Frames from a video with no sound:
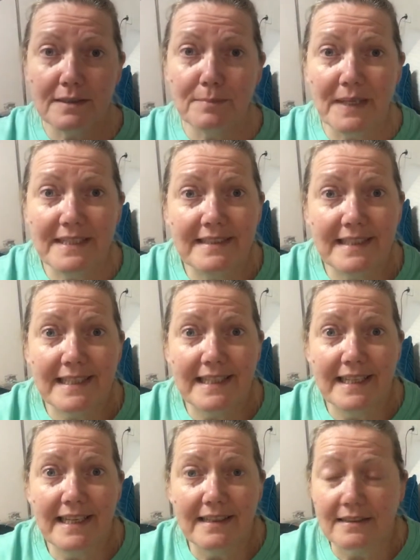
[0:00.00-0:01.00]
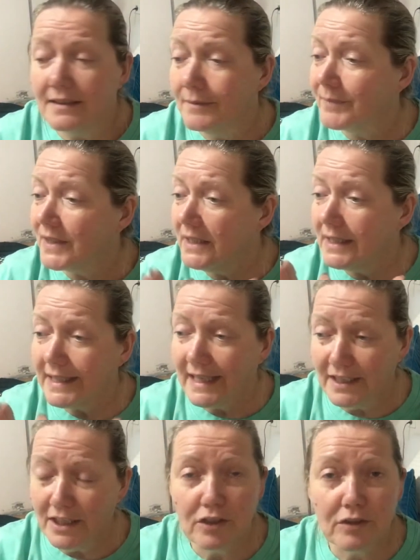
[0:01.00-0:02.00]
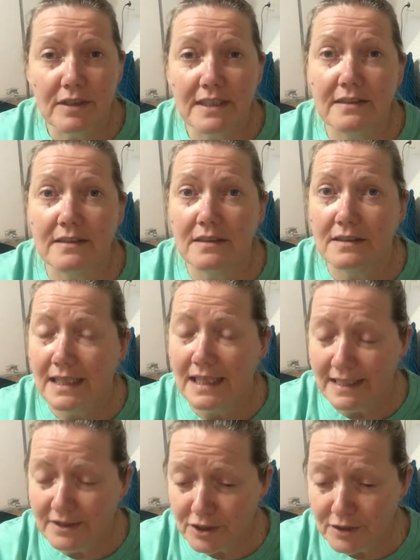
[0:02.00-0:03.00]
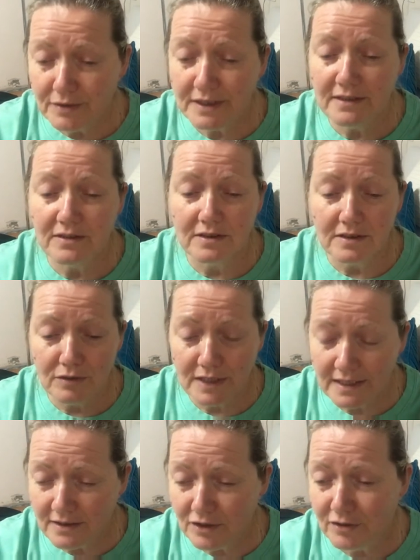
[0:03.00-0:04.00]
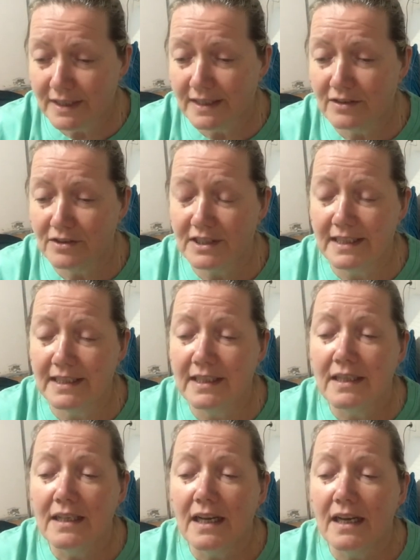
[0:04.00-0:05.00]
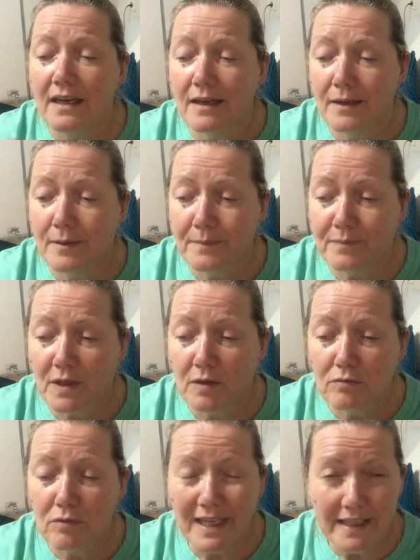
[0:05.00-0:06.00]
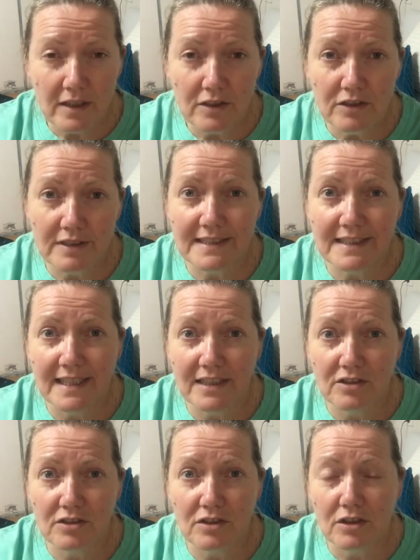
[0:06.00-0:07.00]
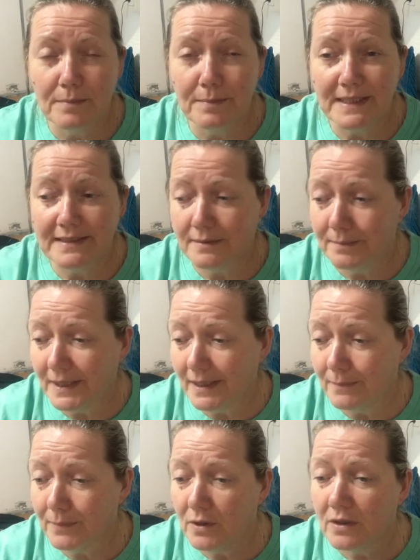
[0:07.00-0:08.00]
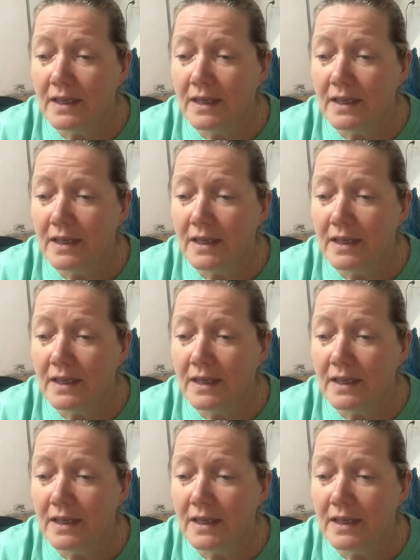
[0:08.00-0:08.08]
basically it. Get your crystals, cleanse your energy, write out your intention on a piece of paper,